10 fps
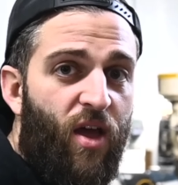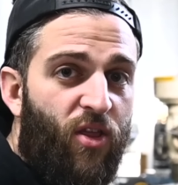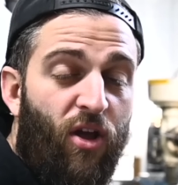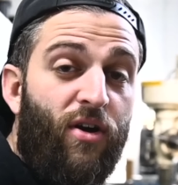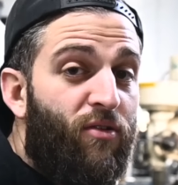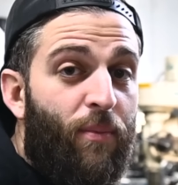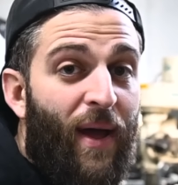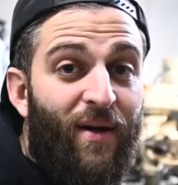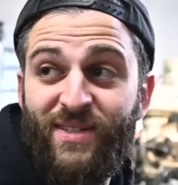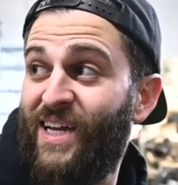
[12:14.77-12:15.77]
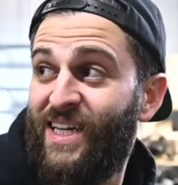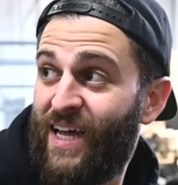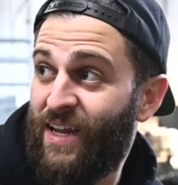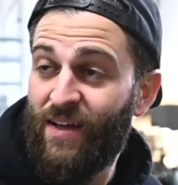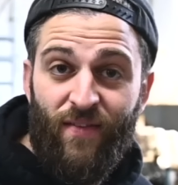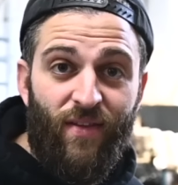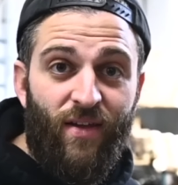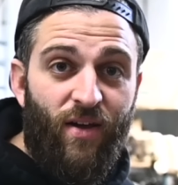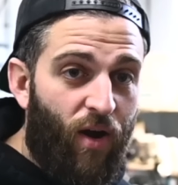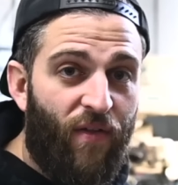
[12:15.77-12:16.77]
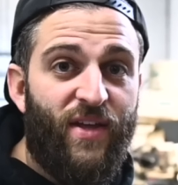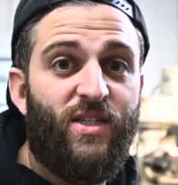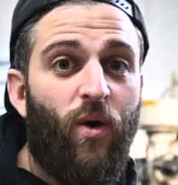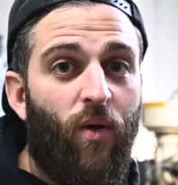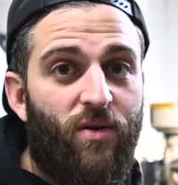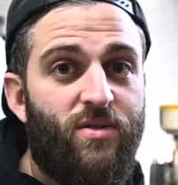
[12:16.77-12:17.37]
33 pounds, that's it, on these doors.